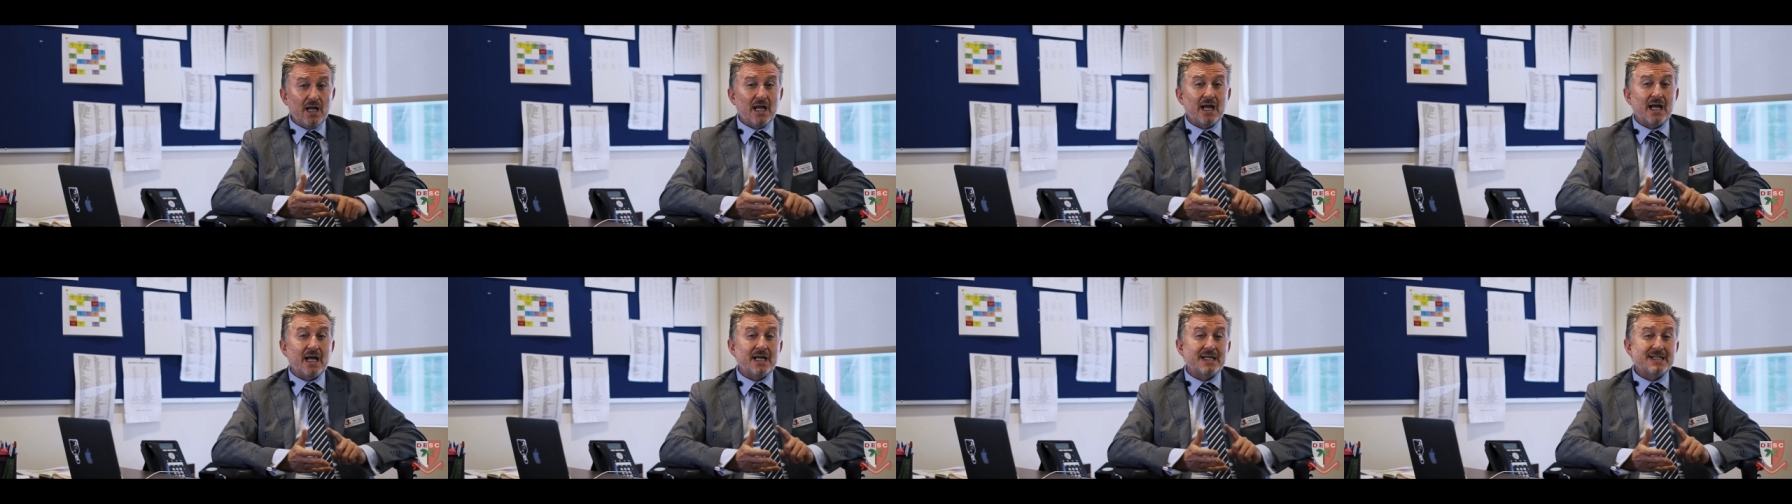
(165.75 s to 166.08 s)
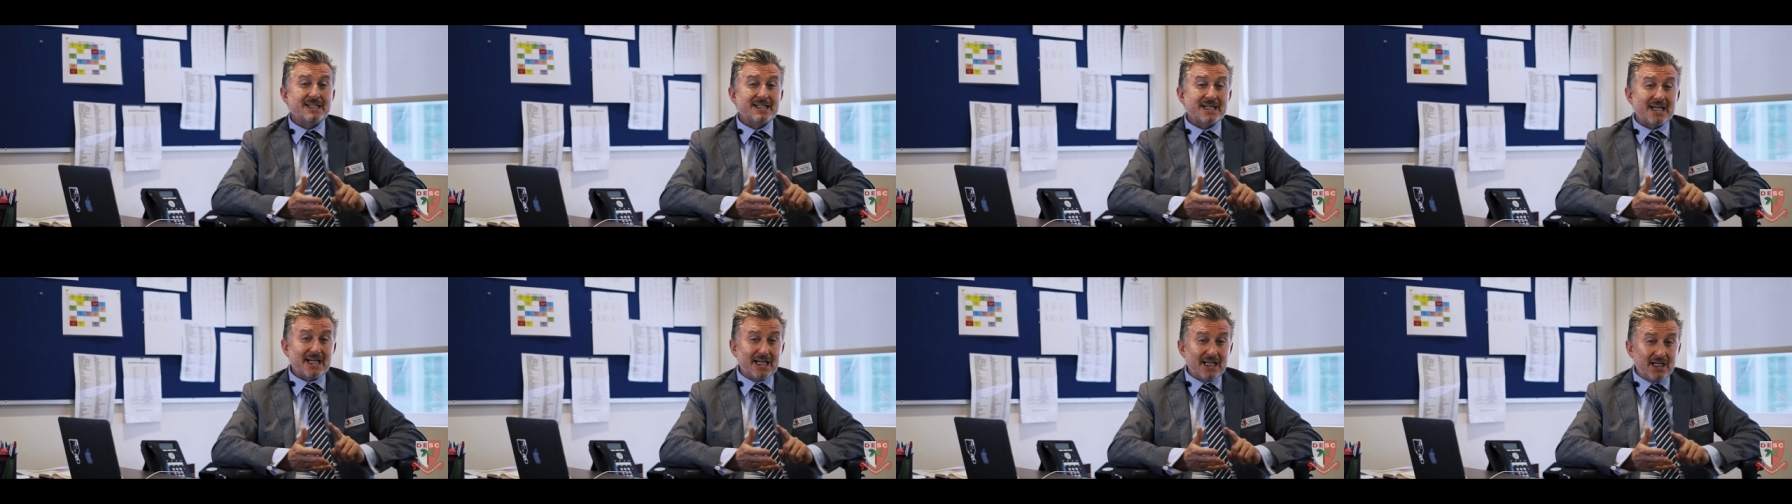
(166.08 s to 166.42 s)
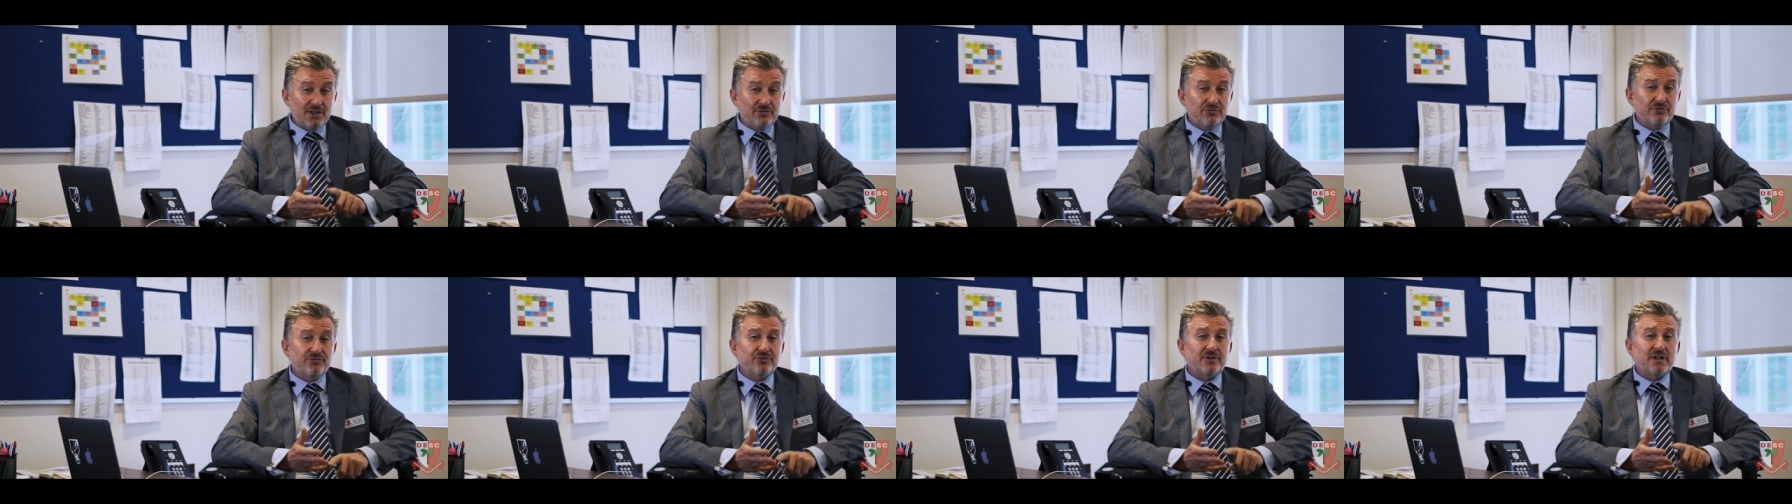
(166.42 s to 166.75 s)
And
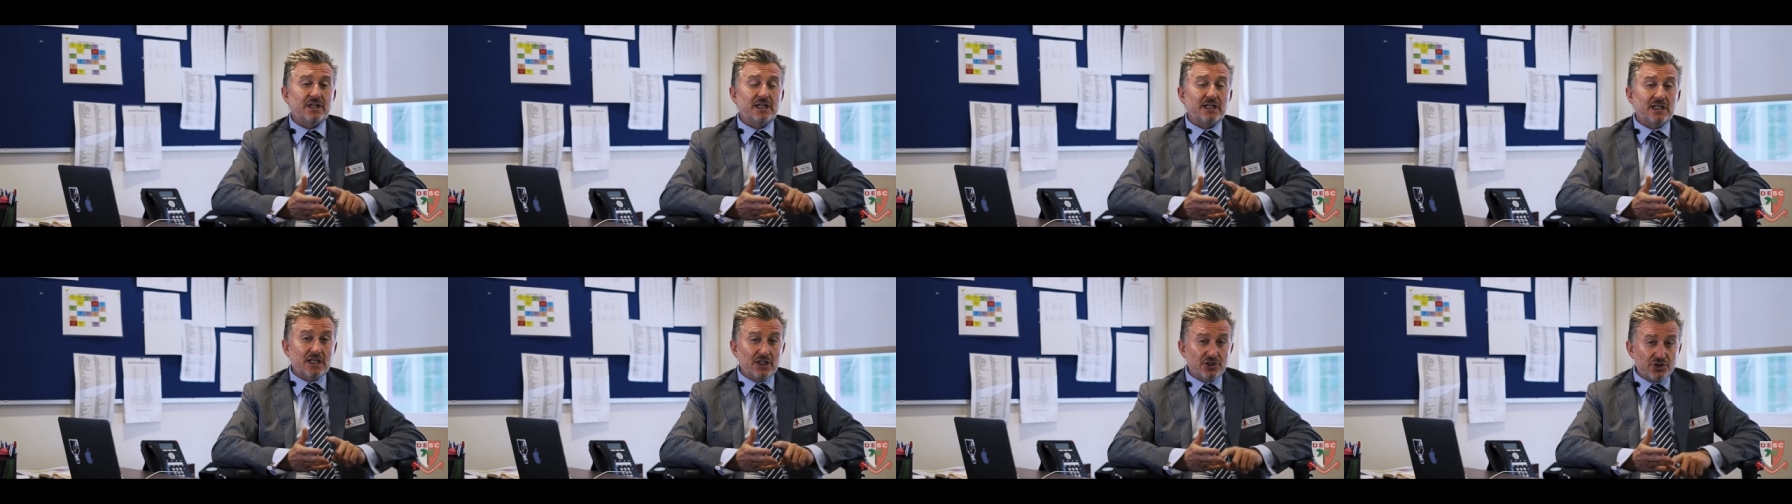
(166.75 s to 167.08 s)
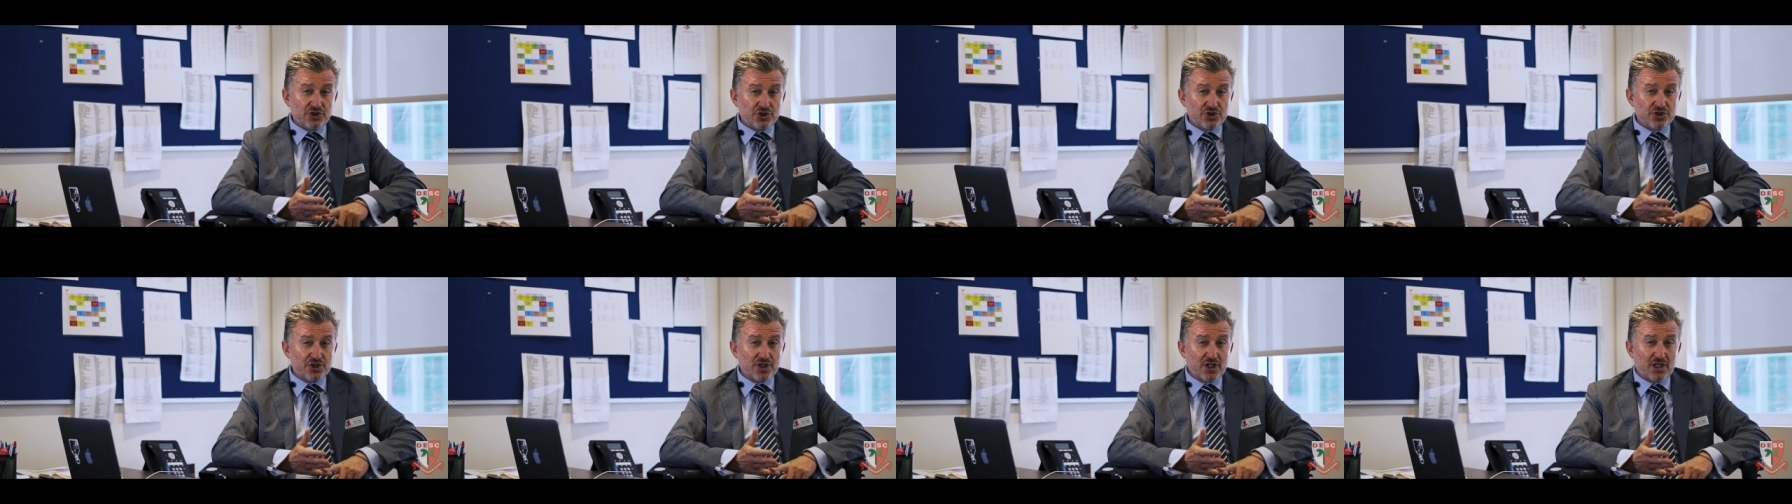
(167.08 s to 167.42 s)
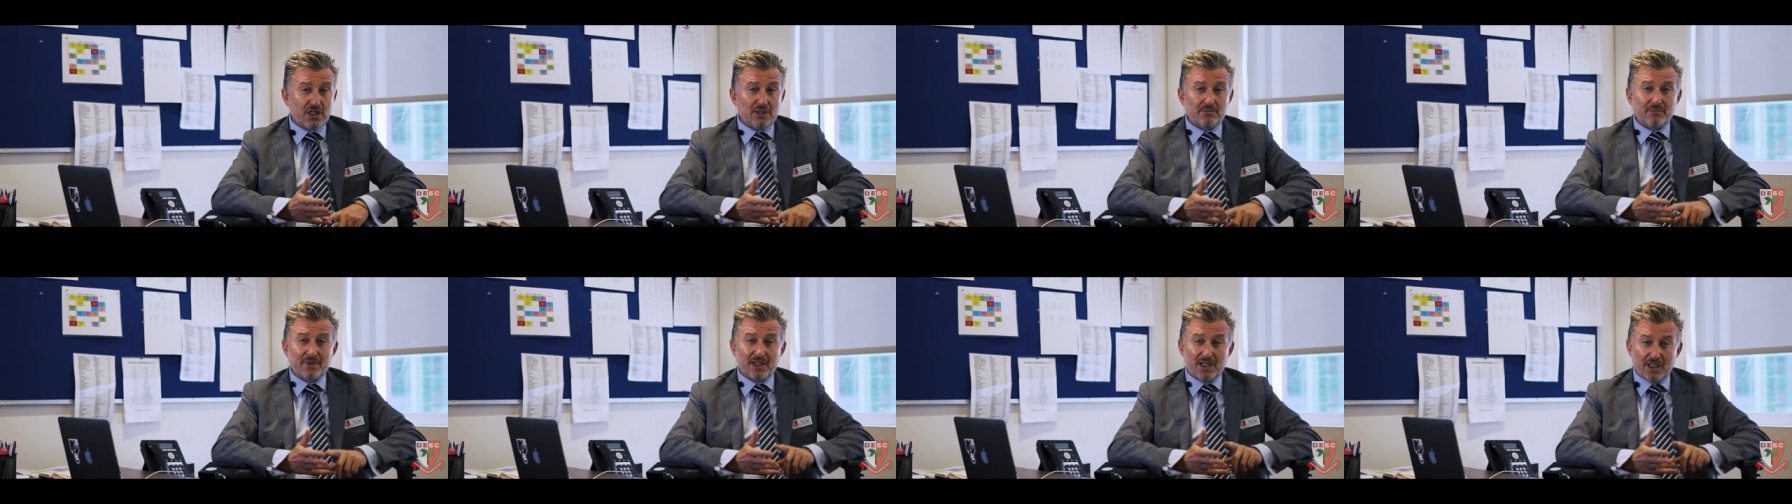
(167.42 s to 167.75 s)
every
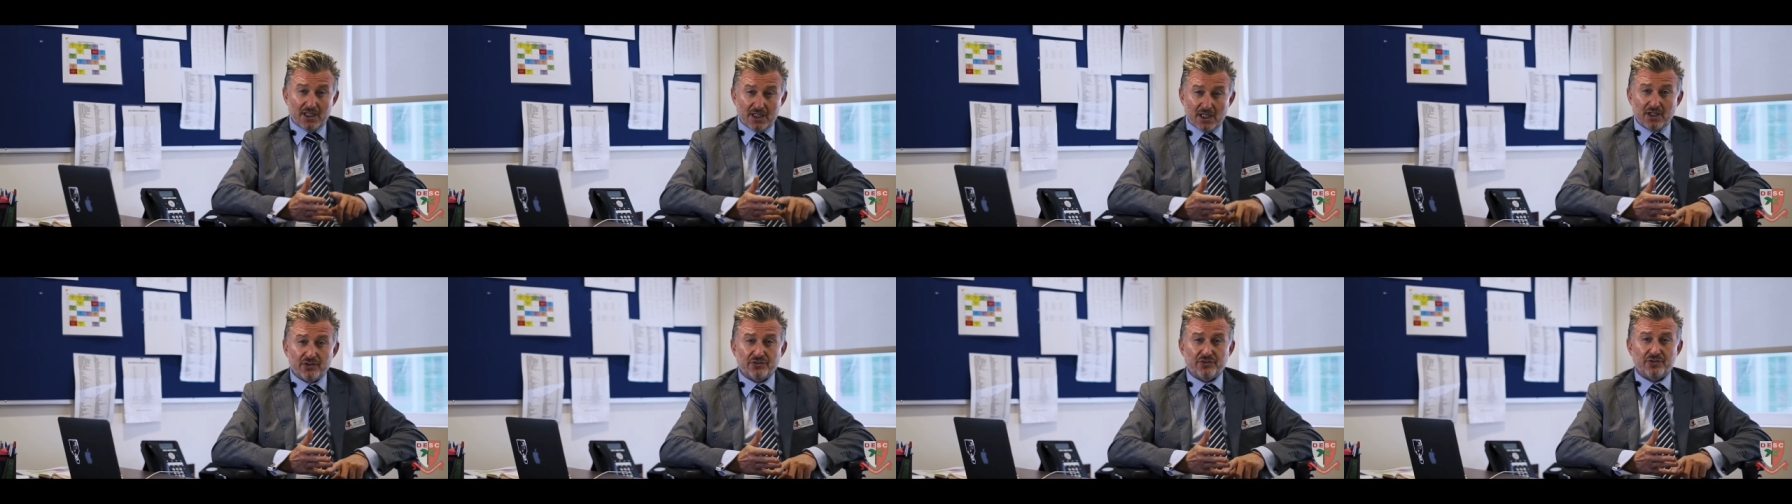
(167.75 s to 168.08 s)
lunchtime in our